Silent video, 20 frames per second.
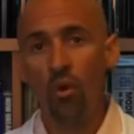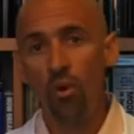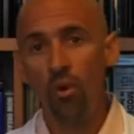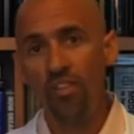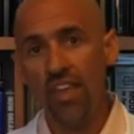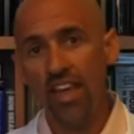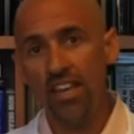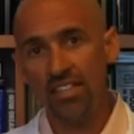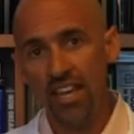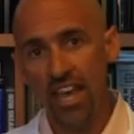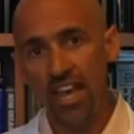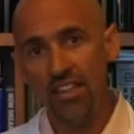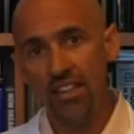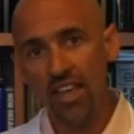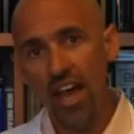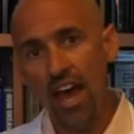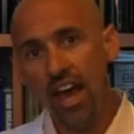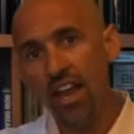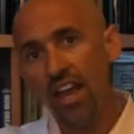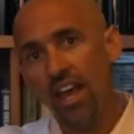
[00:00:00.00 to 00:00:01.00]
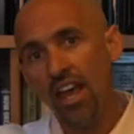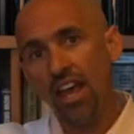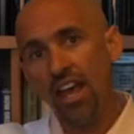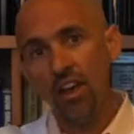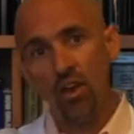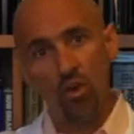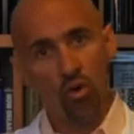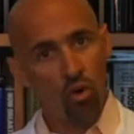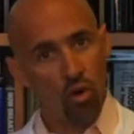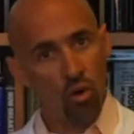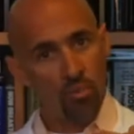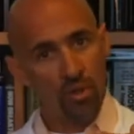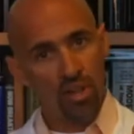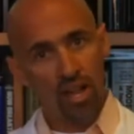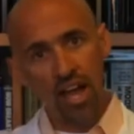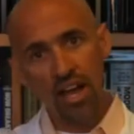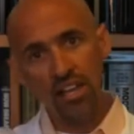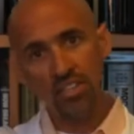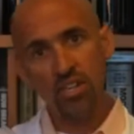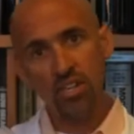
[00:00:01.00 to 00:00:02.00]
when they take that, it
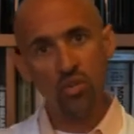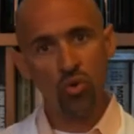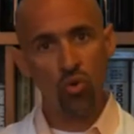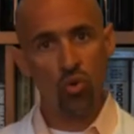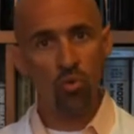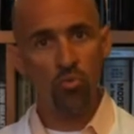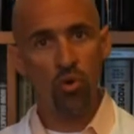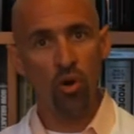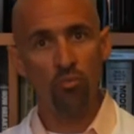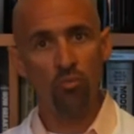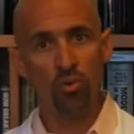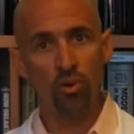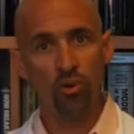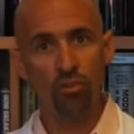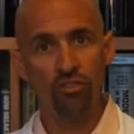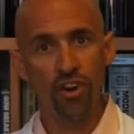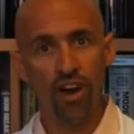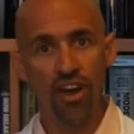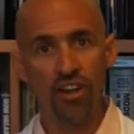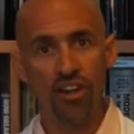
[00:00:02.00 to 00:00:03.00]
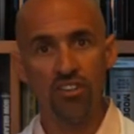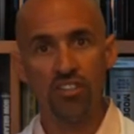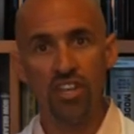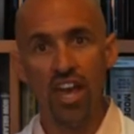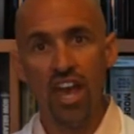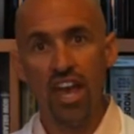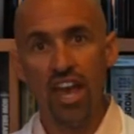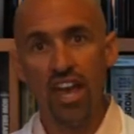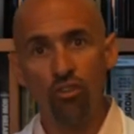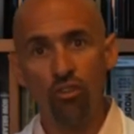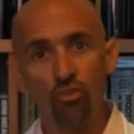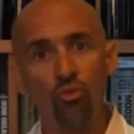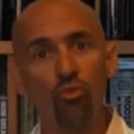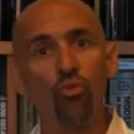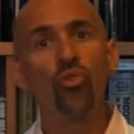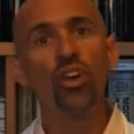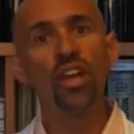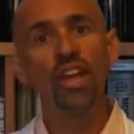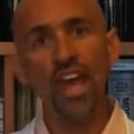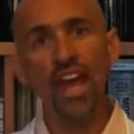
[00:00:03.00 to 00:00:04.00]
normalizes hormone profiles, it
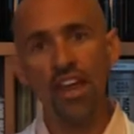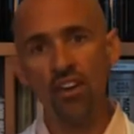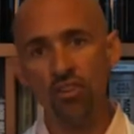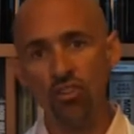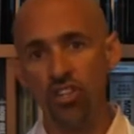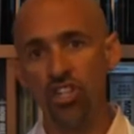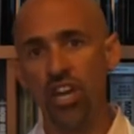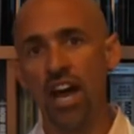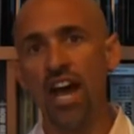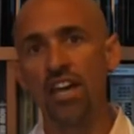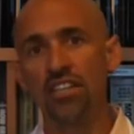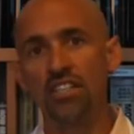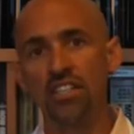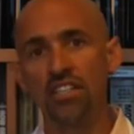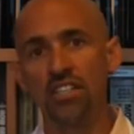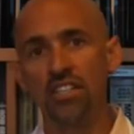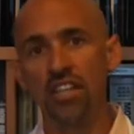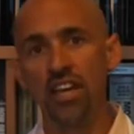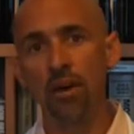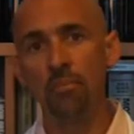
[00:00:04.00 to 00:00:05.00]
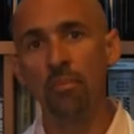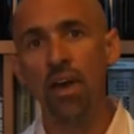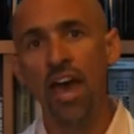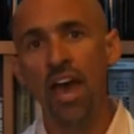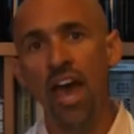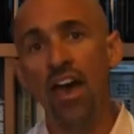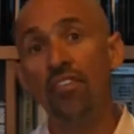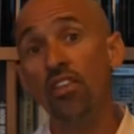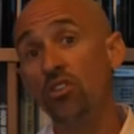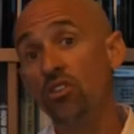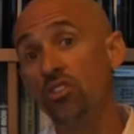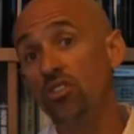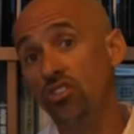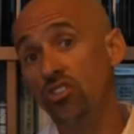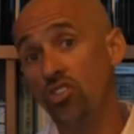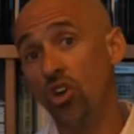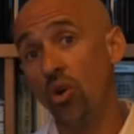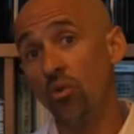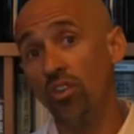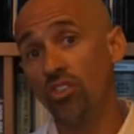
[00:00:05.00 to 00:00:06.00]
re-energizes them, and
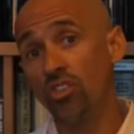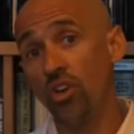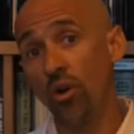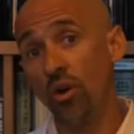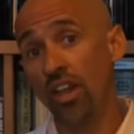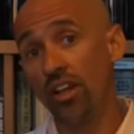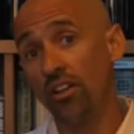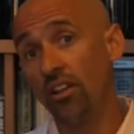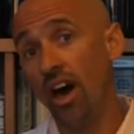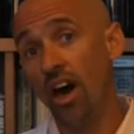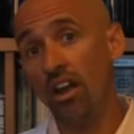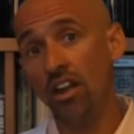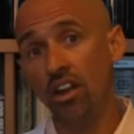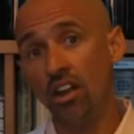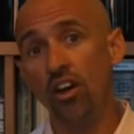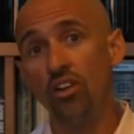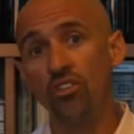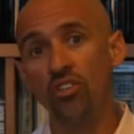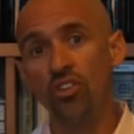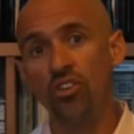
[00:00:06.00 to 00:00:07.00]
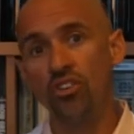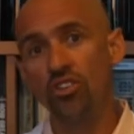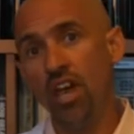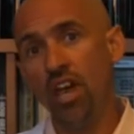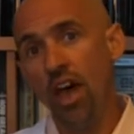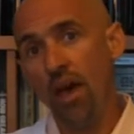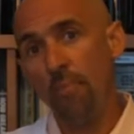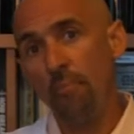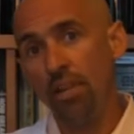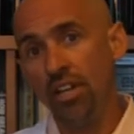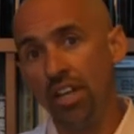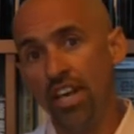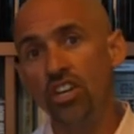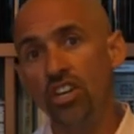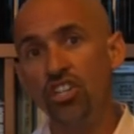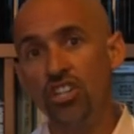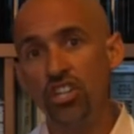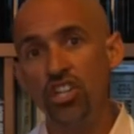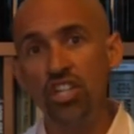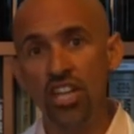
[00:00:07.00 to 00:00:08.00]
so in a lot of cultures,
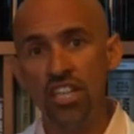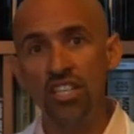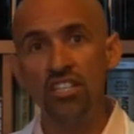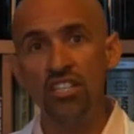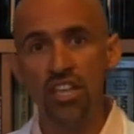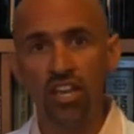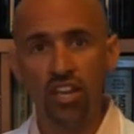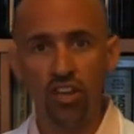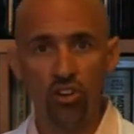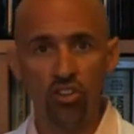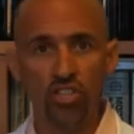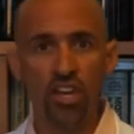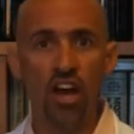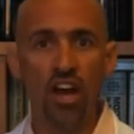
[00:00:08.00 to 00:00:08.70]
Malaysian ginseng or